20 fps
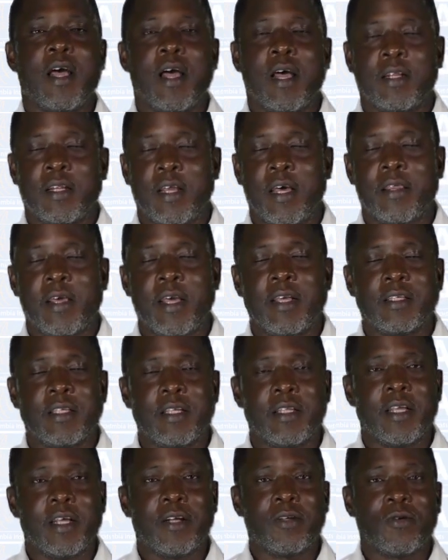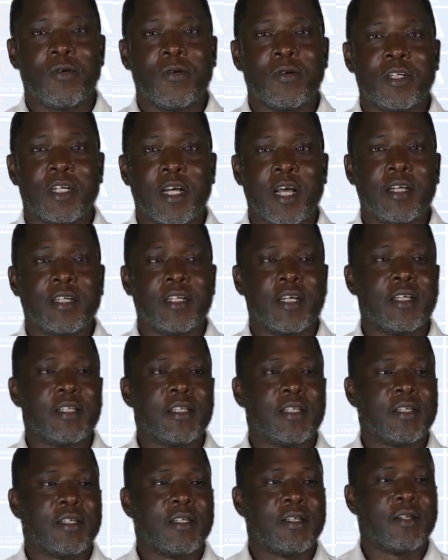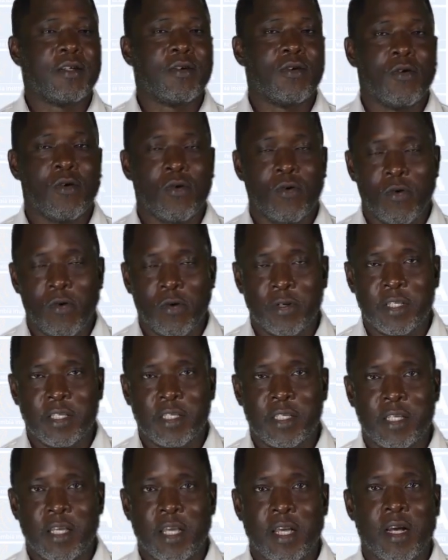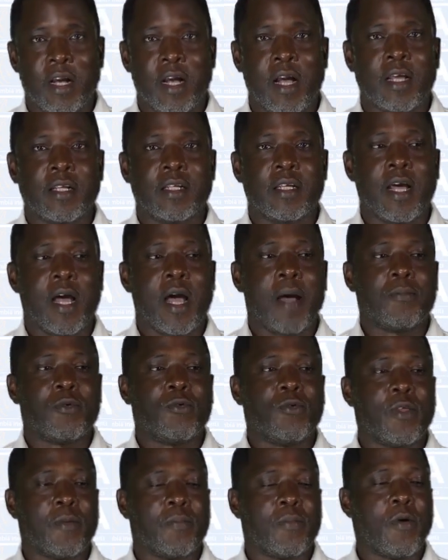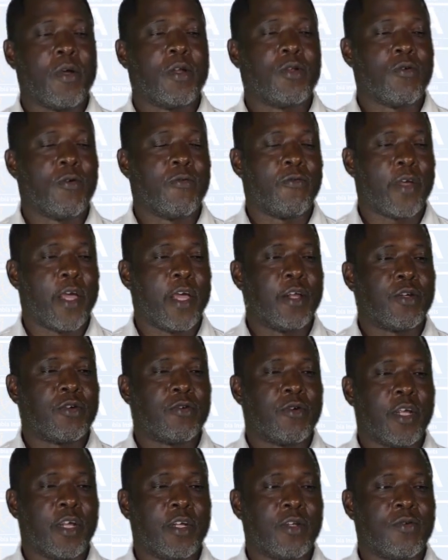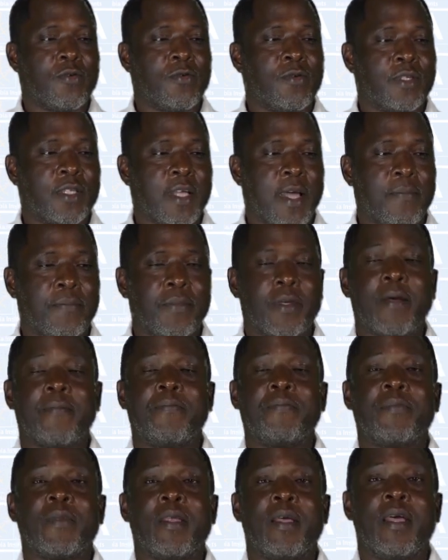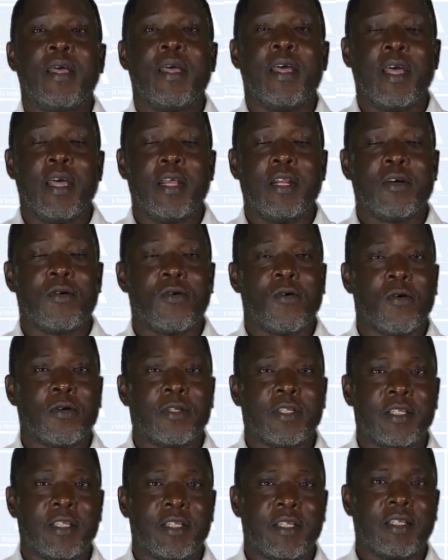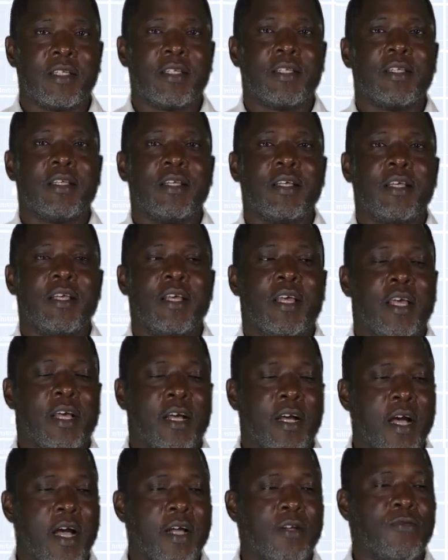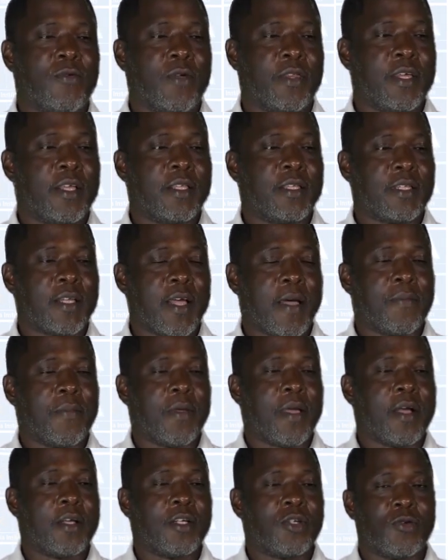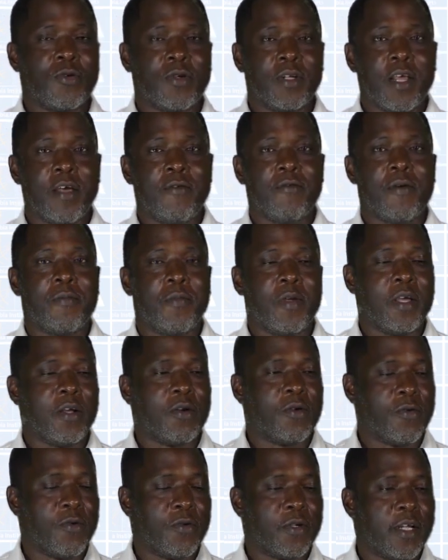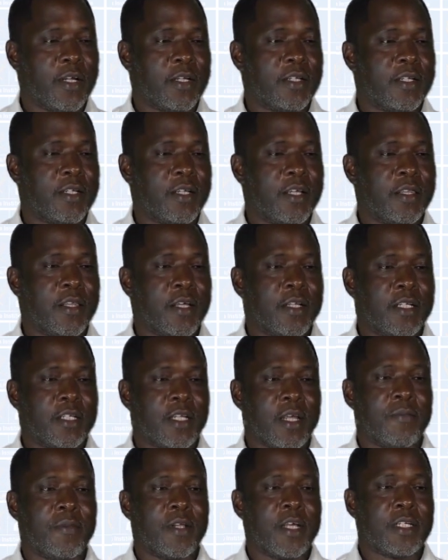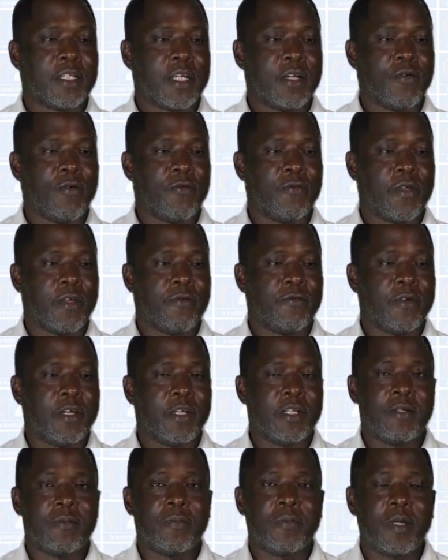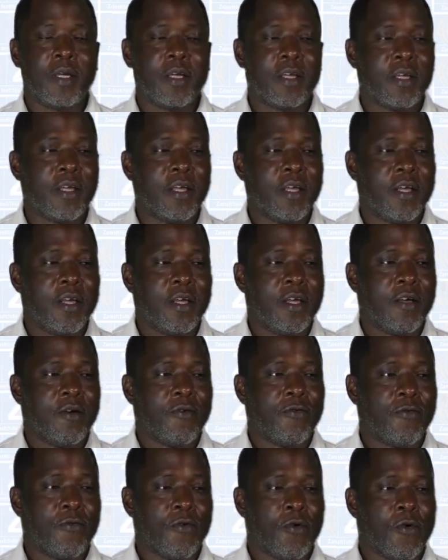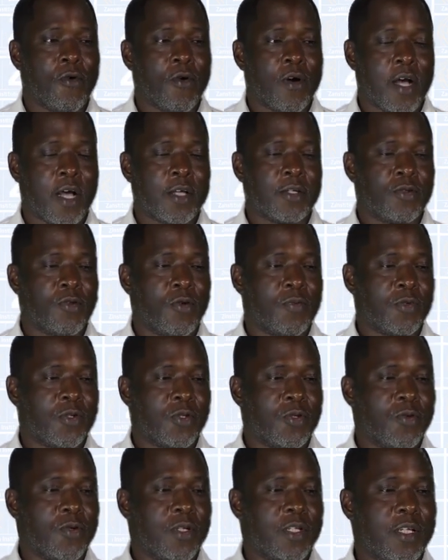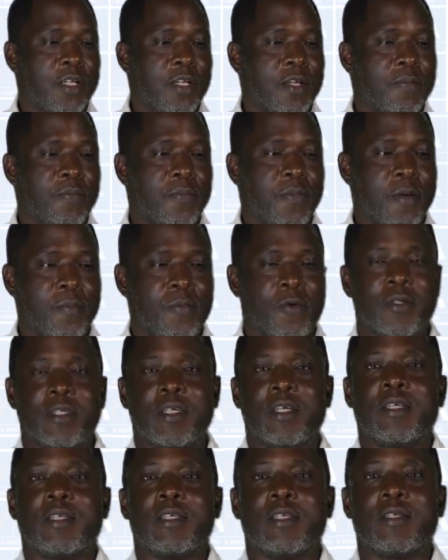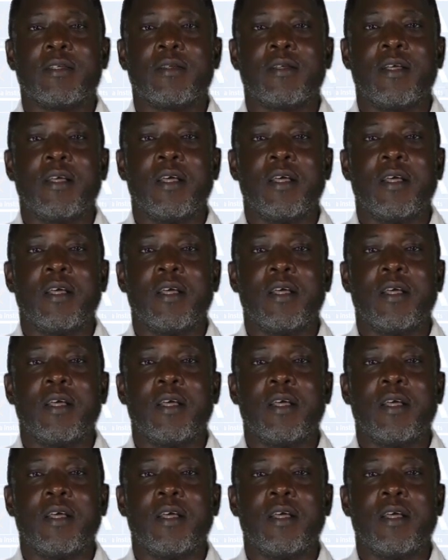and other incidental charges or costs incurred up to the point of entry into Zambia. Any costs incurred within Zambia should never be included in the determination of the VDP for customs duty purposes.